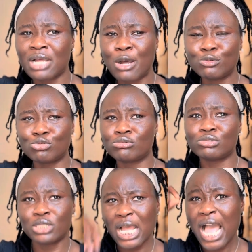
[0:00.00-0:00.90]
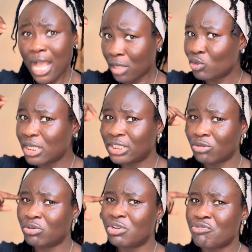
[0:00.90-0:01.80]
I want to actually
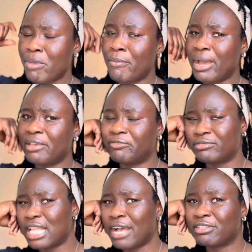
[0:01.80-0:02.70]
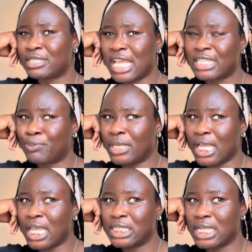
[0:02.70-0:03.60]
genuinely remember if there has been a
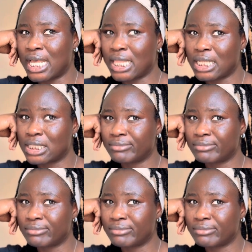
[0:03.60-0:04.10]
case like that.